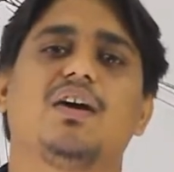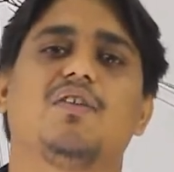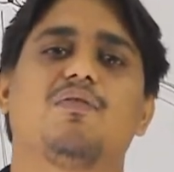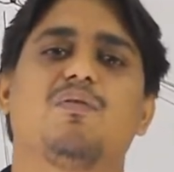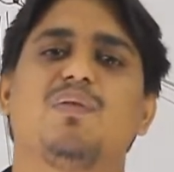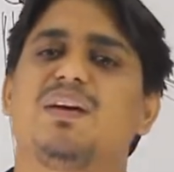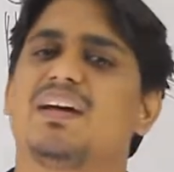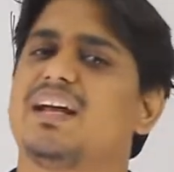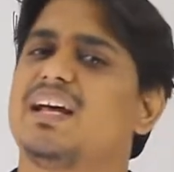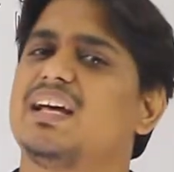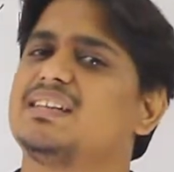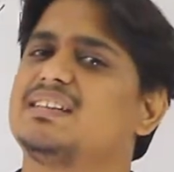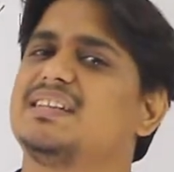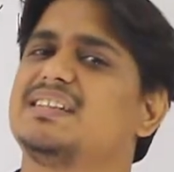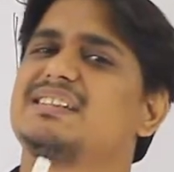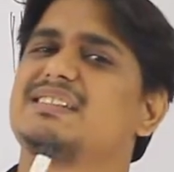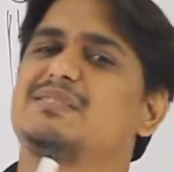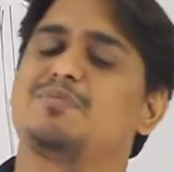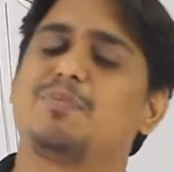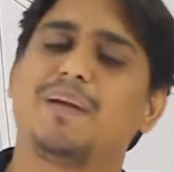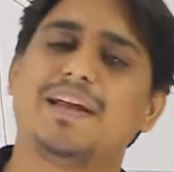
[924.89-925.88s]
whereas
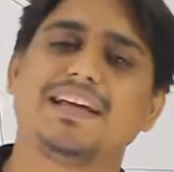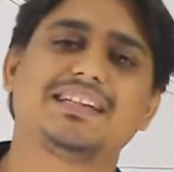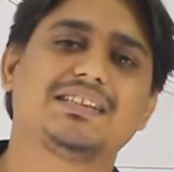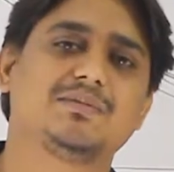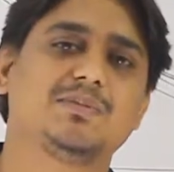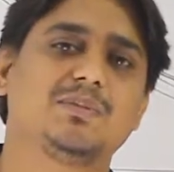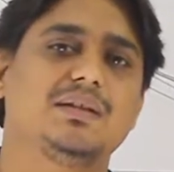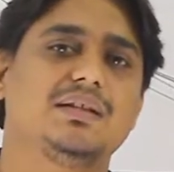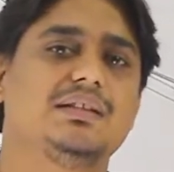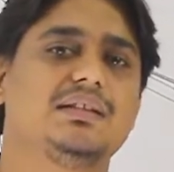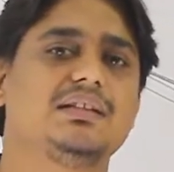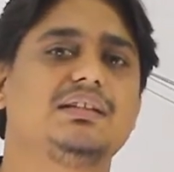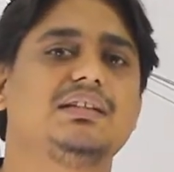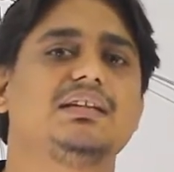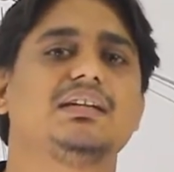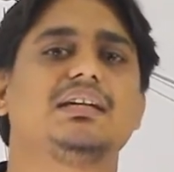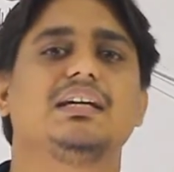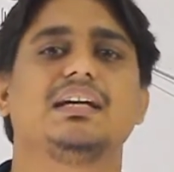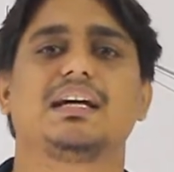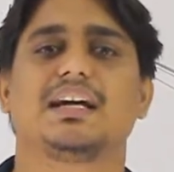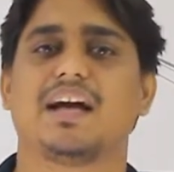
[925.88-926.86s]
displacement
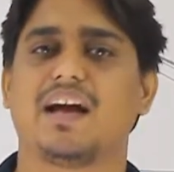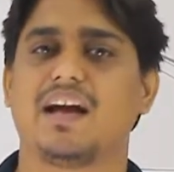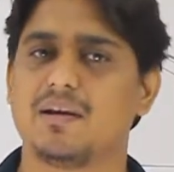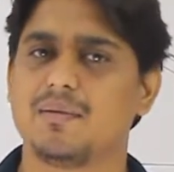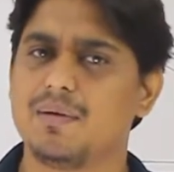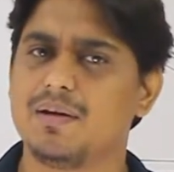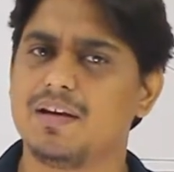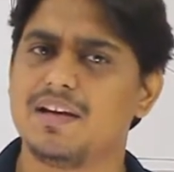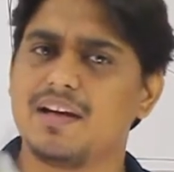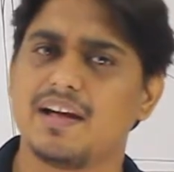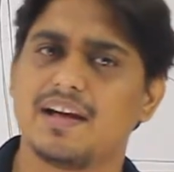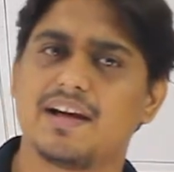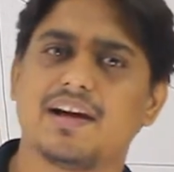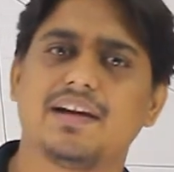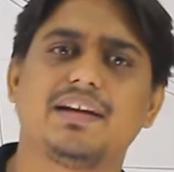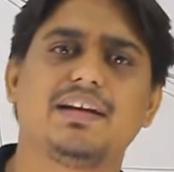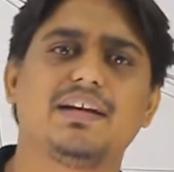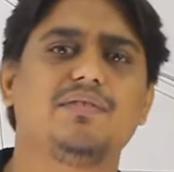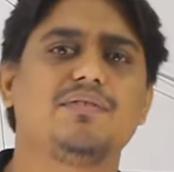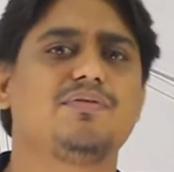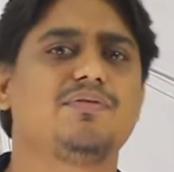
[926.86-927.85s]
can be
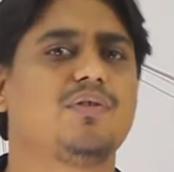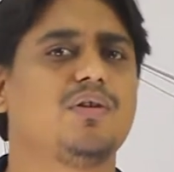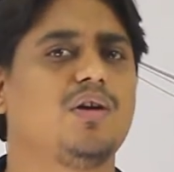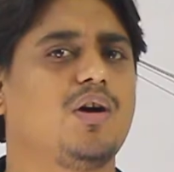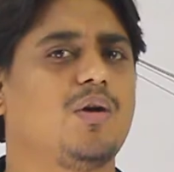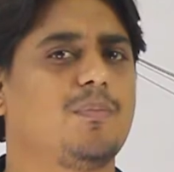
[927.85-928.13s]
negative,